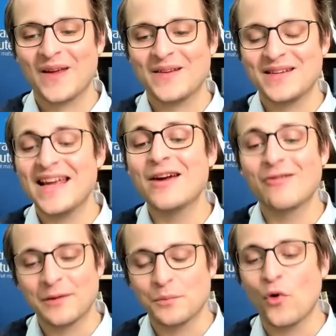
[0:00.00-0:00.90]

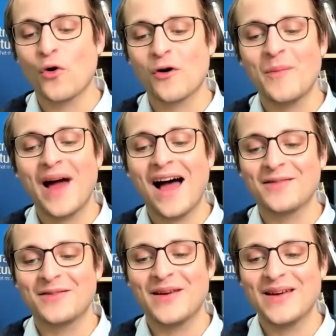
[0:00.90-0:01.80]
hearing more
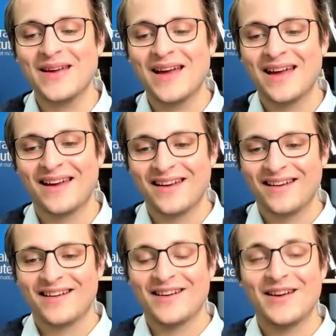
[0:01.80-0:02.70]
about the
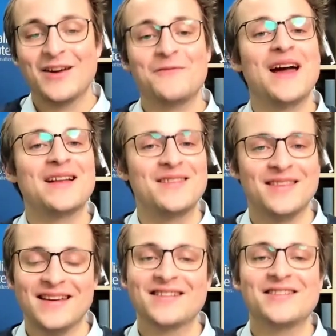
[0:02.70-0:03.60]
effect that
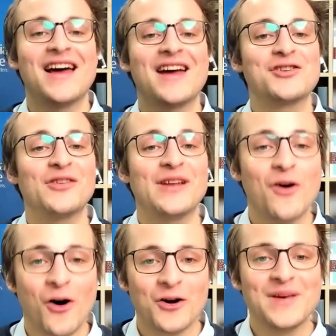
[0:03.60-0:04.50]
the international
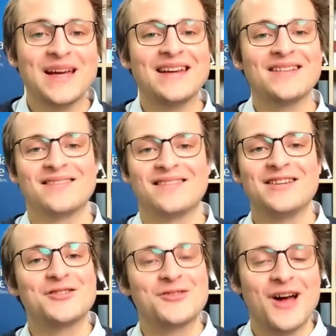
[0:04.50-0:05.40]
economy, the
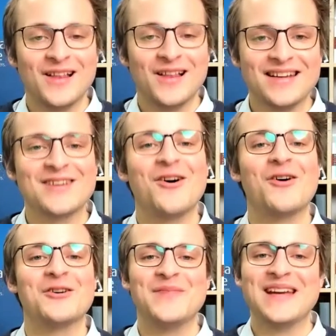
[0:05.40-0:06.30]
Australian
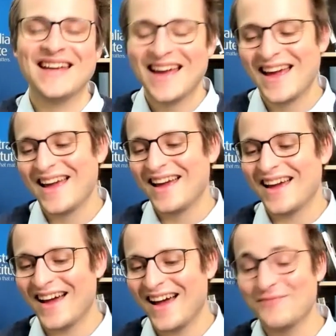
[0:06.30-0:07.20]
economy,
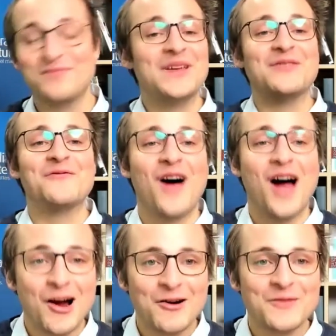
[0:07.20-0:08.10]
the
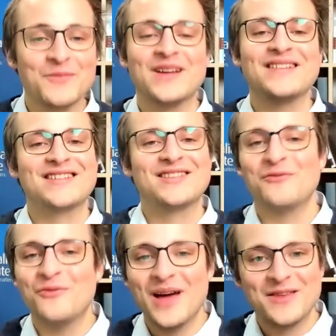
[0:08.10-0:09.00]
environment,
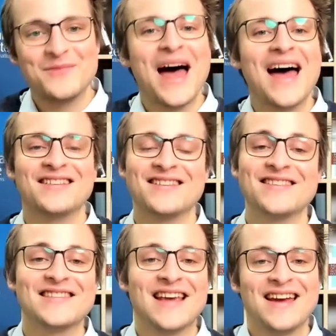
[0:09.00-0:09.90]
weather patterns,